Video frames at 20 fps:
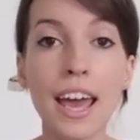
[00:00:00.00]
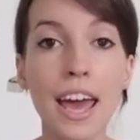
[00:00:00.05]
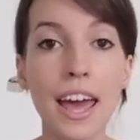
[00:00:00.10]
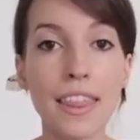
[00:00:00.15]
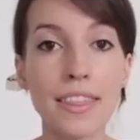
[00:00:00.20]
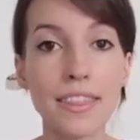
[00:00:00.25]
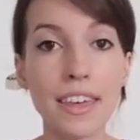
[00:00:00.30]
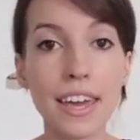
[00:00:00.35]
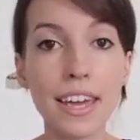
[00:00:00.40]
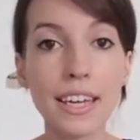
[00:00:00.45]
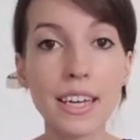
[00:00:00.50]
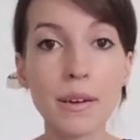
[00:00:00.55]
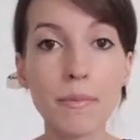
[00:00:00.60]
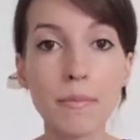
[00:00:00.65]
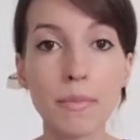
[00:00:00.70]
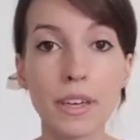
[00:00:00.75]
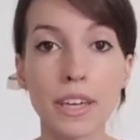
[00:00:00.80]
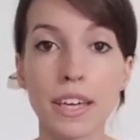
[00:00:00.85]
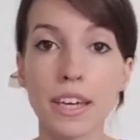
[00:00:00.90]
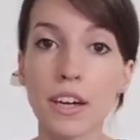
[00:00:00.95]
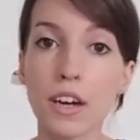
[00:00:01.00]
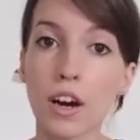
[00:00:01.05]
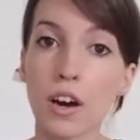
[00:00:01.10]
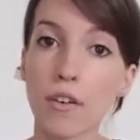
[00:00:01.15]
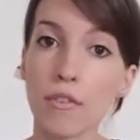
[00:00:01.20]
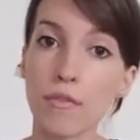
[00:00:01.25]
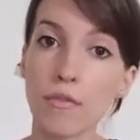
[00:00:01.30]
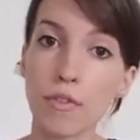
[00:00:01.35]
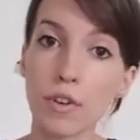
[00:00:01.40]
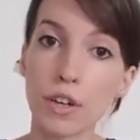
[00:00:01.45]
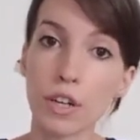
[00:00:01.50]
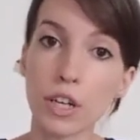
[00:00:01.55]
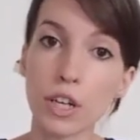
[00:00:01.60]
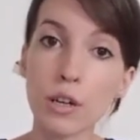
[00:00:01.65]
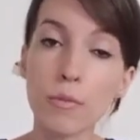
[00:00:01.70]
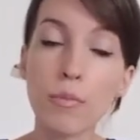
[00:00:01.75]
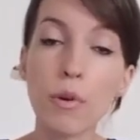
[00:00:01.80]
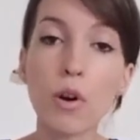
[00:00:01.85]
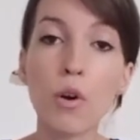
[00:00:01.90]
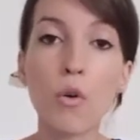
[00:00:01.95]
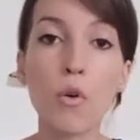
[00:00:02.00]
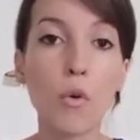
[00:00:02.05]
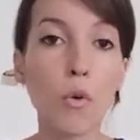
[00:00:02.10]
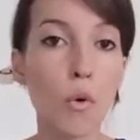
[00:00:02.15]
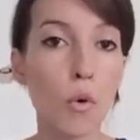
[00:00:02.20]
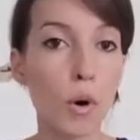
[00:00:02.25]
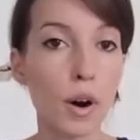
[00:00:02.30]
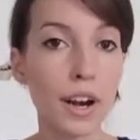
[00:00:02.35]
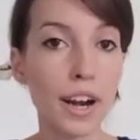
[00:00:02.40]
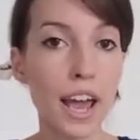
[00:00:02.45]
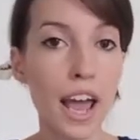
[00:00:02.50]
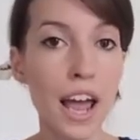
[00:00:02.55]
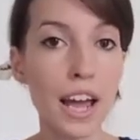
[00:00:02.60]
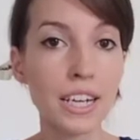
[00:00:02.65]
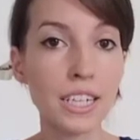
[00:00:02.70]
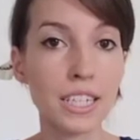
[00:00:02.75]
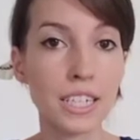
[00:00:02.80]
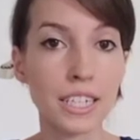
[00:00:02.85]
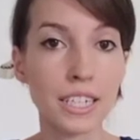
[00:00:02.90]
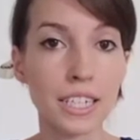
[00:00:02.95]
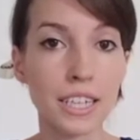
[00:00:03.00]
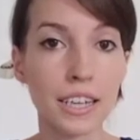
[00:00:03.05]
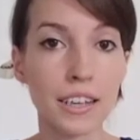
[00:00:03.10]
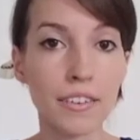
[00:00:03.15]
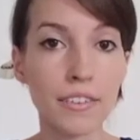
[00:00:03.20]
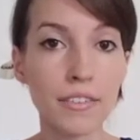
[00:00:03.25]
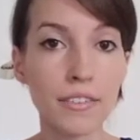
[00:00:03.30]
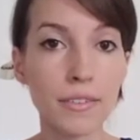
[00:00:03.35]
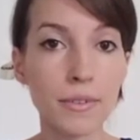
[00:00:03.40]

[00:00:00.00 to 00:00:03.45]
and they can be a verb or an adjective.